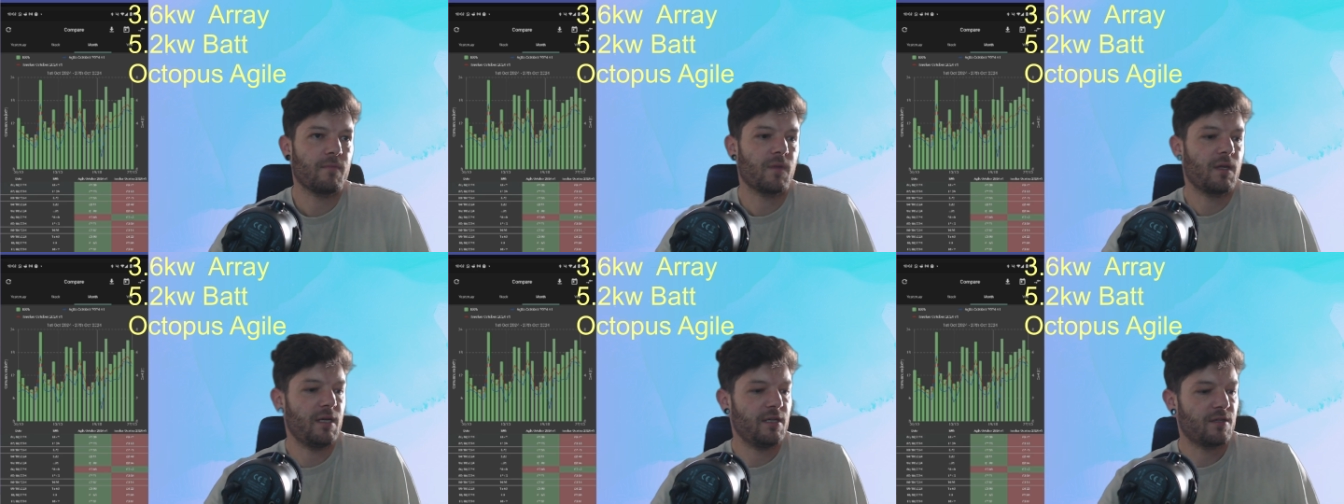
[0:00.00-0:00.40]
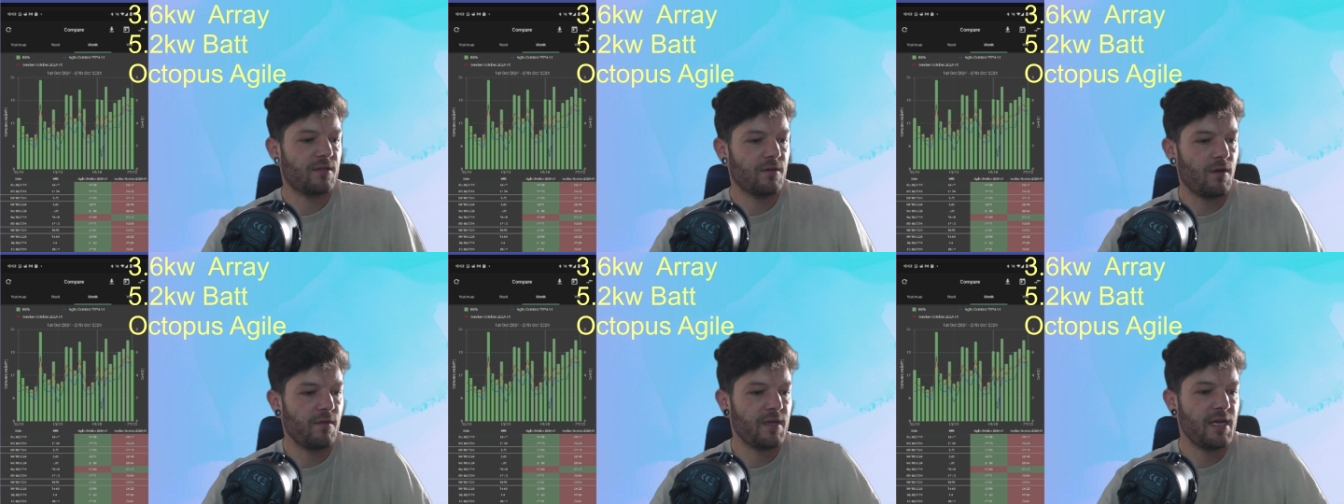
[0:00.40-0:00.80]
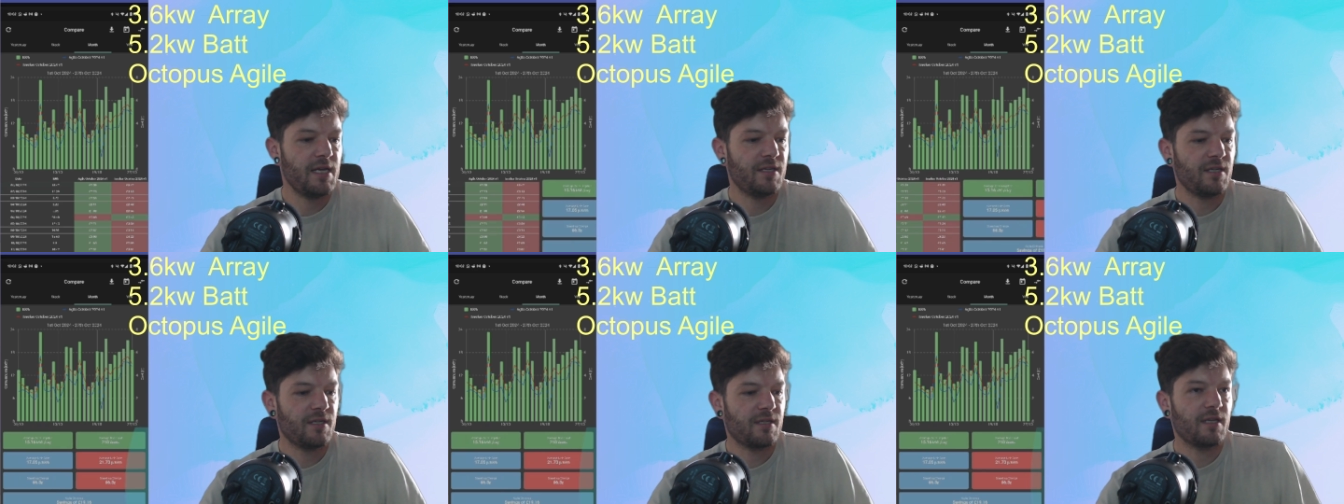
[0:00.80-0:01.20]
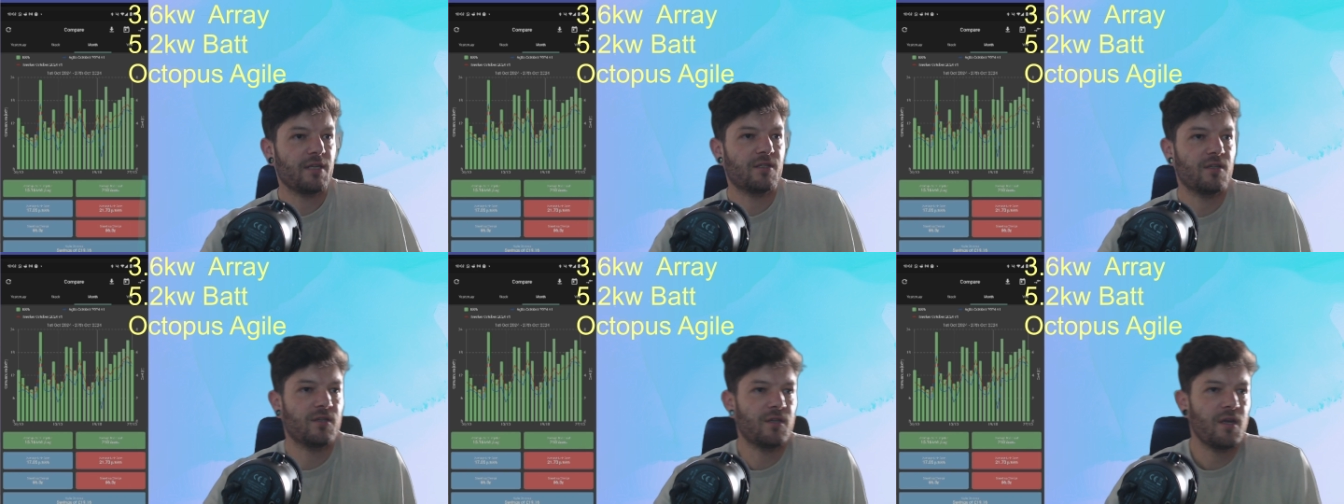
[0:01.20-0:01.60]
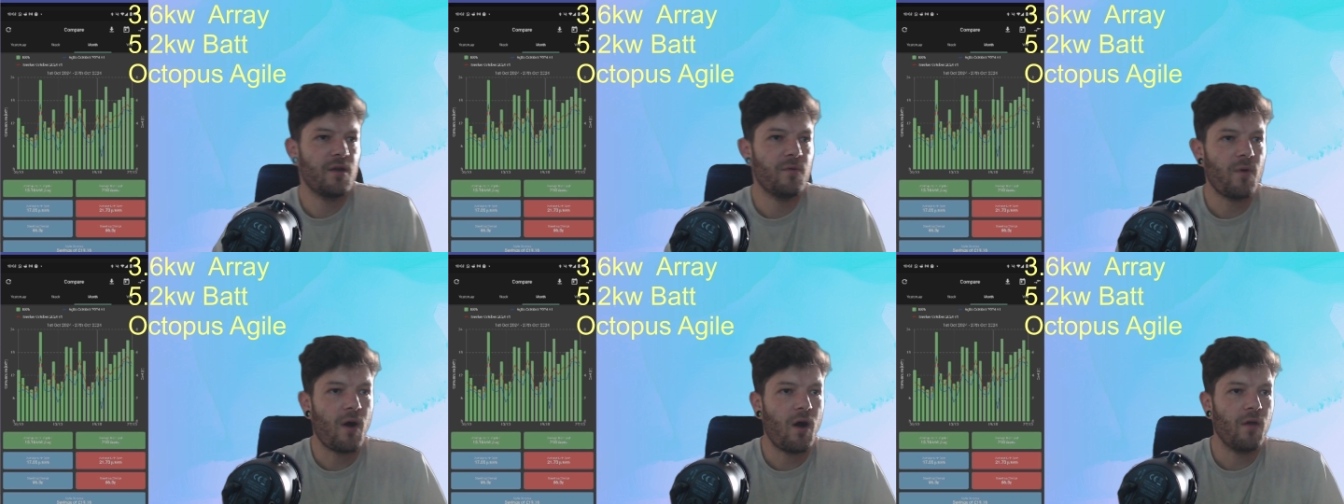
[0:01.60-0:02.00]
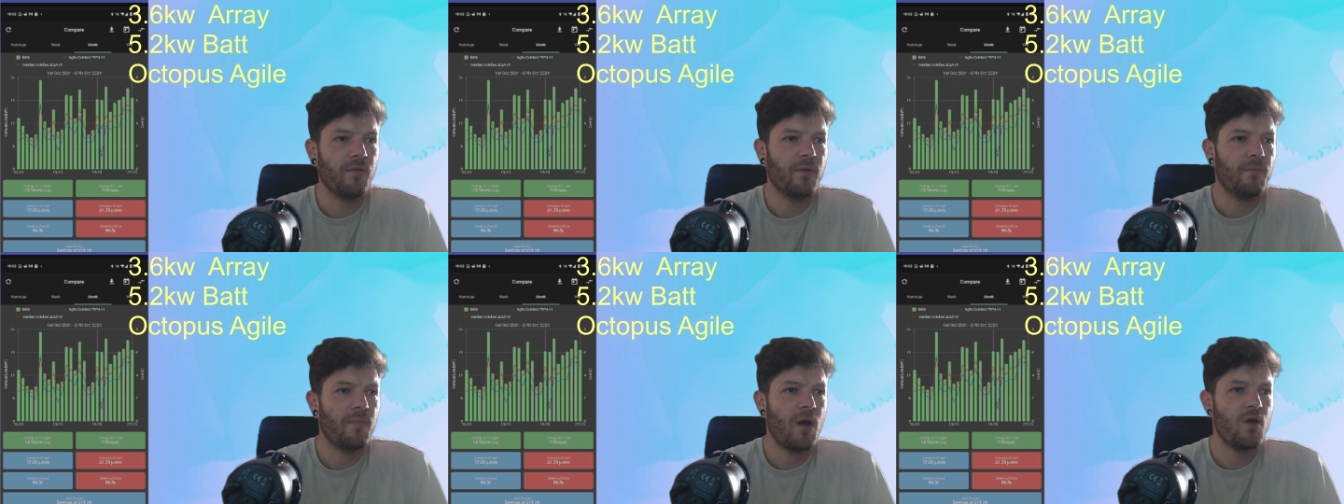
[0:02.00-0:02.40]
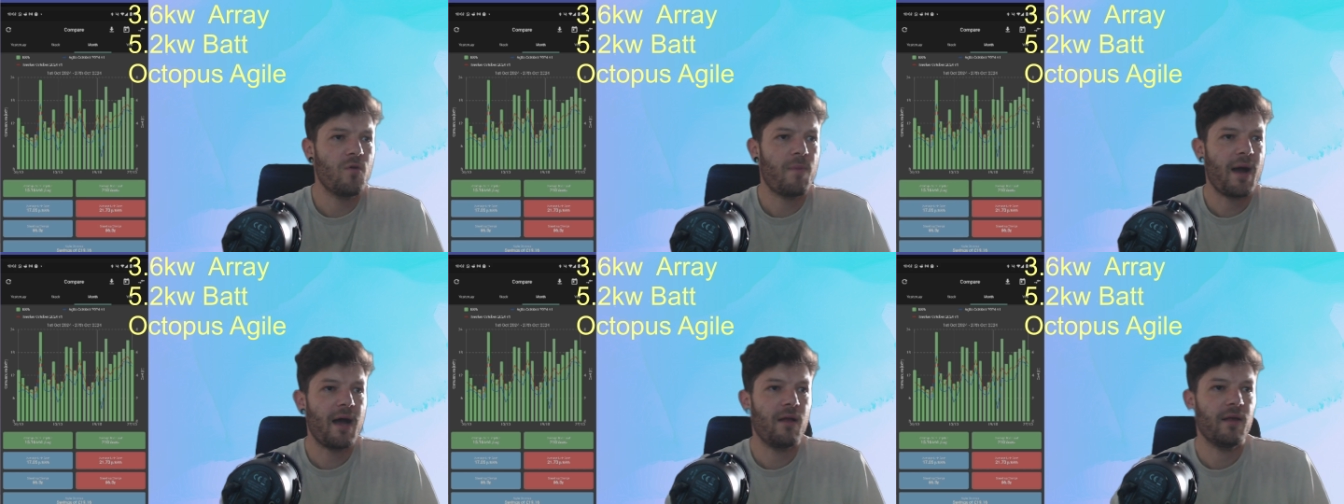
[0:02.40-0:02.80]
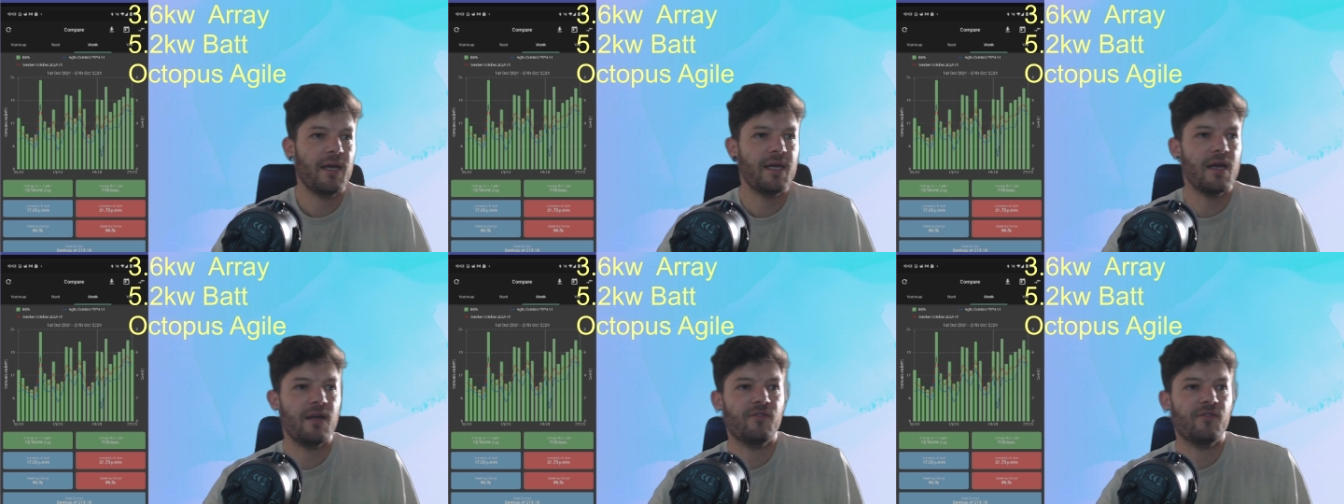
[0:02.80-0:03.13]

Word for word: it's not the easiest thing to do on mobile here.